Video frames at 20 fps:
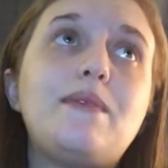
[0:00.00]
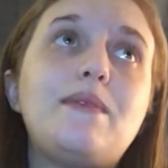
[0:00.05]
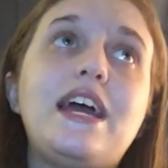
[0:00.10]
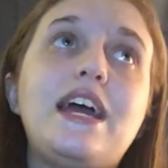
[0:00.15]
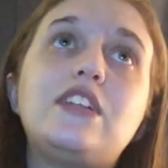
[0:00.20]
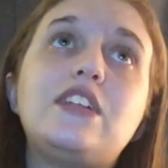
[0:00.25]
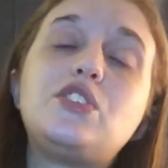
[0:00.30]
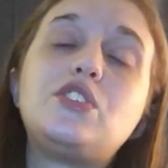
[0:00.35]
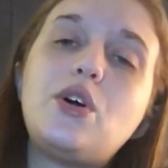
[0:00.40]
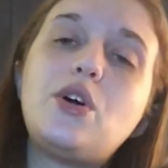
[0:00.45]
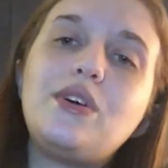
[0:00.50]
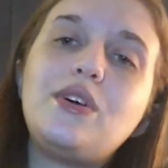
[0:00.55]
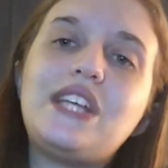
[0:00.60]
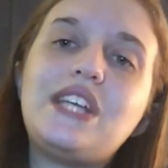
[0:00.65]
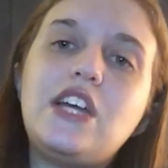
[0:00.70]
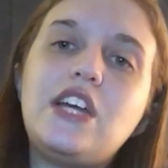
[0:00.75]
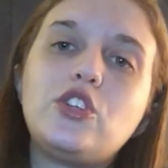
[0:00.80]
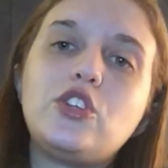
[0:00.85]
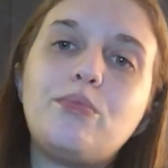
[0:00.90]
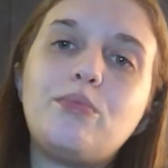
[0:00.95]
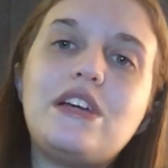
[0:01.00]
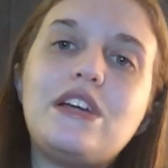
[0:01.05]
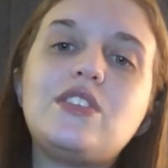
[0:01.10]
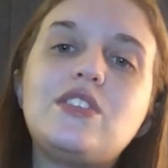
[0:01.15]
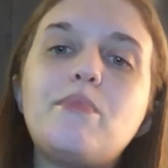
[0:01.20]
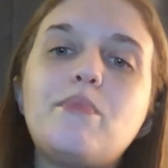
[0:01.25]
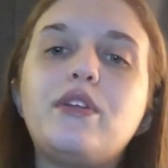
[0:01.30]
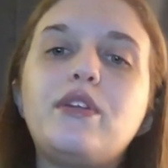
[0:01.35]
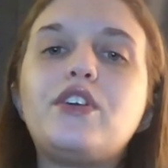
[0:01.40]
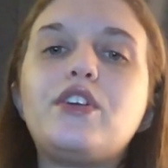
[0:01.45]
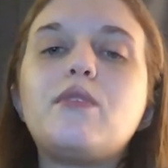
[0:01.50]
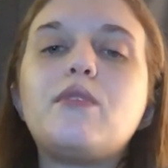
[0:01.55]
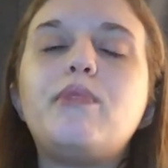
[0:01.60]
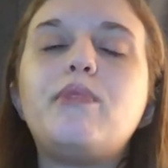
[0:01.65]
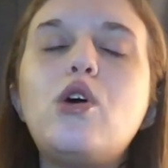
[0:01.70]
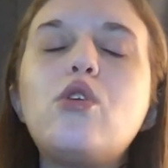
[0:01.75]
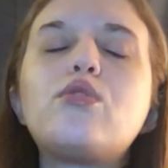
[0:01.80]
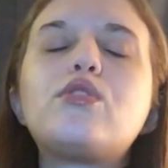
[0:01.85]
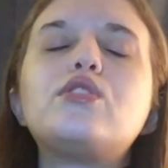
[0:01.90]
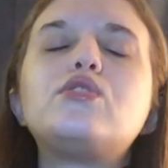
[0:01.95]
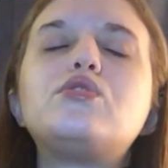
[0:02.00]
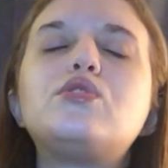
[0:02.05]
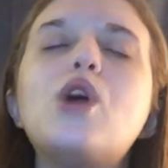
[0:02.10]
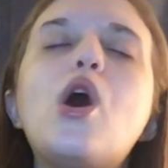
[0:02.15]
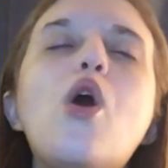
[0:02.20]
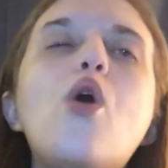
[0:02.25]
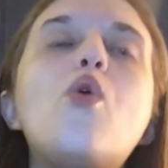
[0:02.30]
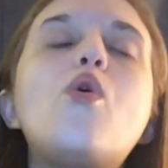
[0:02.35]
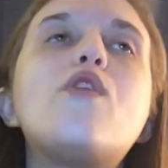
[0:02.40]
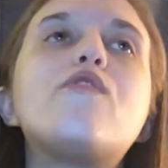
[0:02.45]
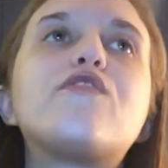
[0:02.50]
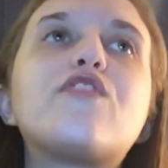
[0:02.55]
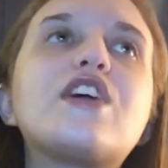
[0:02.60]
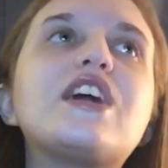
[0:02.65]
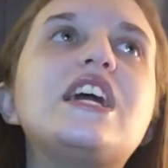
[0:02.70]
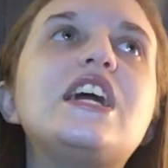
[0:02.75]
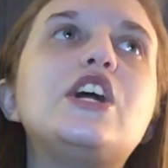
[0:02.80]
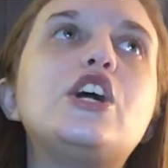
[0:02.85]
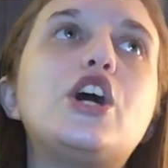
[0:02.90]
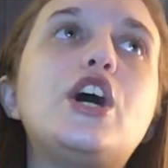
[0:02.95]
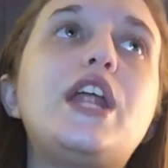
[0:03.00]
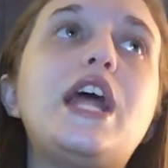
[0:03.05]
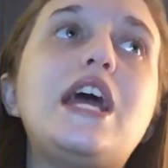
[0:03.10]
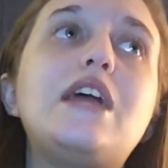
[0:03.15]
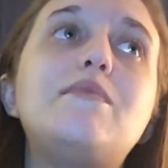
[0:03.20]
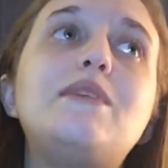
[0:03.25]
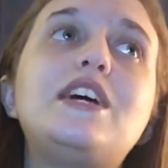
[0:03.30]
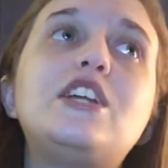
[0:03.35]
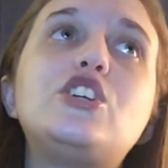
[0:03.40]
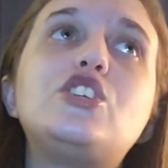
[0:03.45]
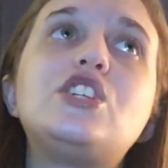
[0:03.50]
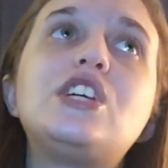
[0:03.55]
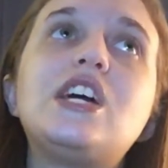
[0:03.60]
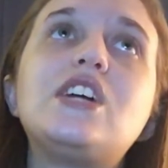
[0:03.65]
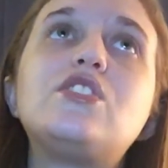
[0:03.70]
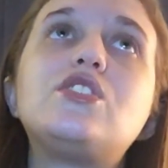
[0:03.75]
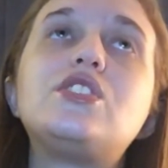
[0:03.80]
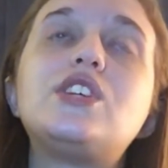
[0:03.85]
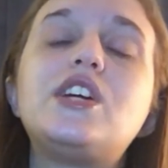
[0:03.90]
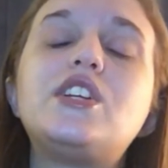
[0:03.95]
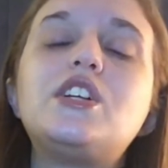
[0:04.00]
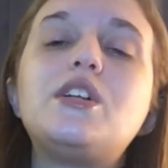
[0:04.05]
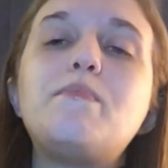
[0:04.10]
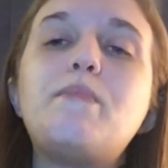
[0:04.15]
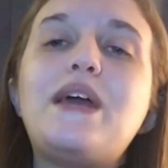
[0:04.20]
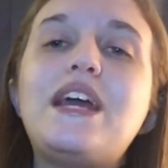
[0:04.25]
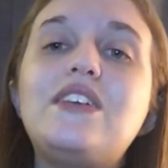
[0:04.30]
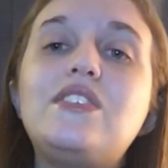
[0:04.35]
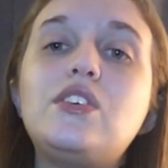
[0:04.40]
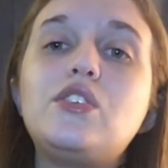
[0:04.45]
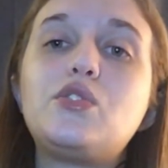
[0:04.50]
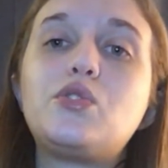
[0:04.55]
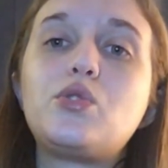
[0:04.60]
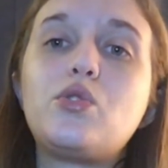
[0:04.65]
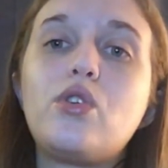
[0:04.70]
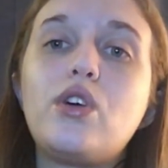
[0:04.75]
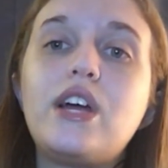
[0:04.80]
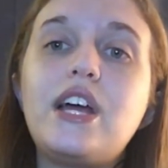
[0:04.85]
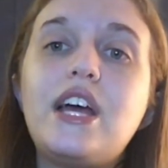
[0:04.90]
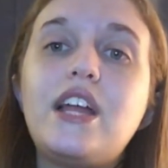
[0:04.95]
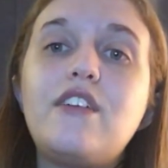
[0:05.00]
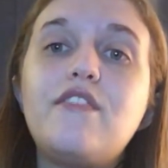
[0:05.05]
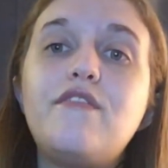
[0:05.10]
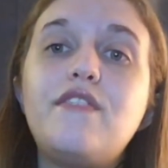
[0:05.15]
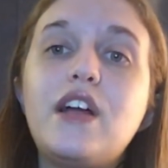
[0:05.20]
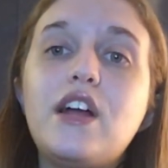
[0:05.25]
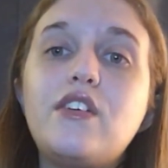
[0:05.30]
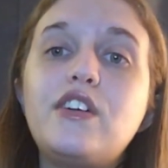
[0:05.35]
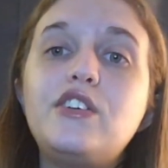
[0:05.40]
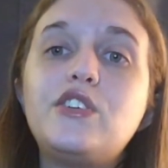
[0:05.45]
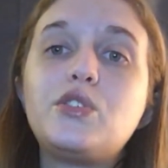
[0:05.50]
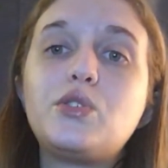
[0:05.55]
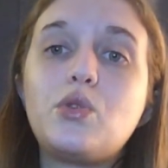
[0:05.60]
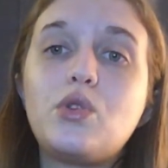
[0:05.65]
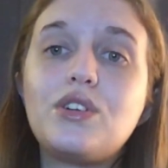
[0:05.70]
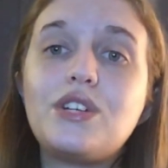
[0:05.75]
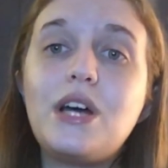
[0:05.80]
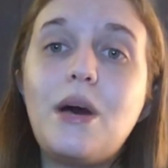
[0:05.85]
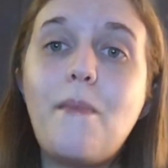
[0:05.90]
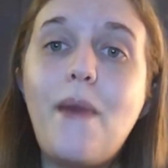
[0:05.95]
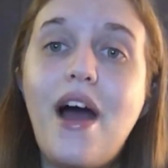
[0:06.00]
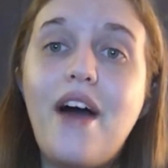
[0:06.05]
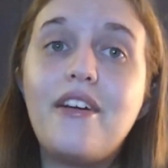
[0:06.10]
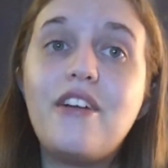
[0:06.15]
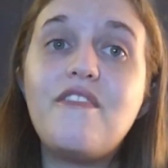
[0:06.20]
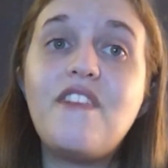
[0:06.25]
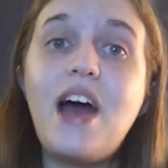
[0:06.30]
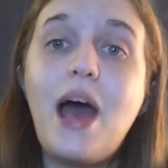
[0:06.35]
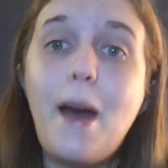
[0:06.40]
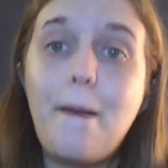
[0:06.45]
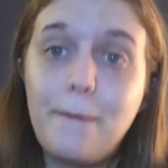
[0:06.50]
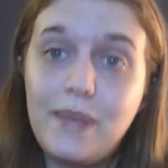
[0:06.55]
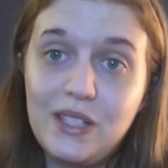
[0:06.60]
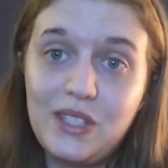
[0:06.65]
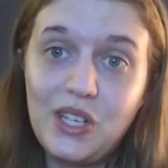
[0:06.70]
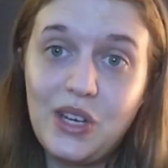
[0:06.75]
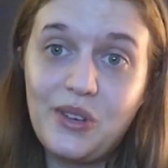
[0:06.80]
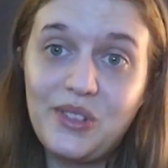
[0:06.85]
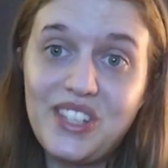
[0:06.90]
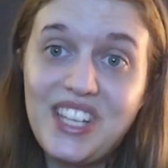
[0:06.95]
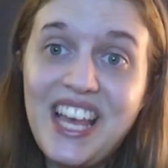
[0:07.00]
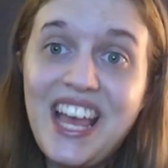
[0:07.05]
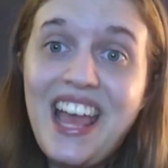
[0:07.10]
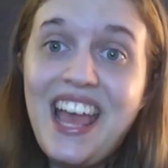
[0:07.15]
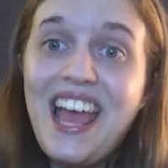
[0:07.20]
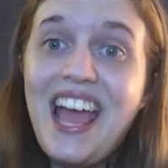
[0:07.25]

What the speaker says: and so is Angel Beats, but they're both so freaking good and managed to get such an amazing story in a very short amount of episodes.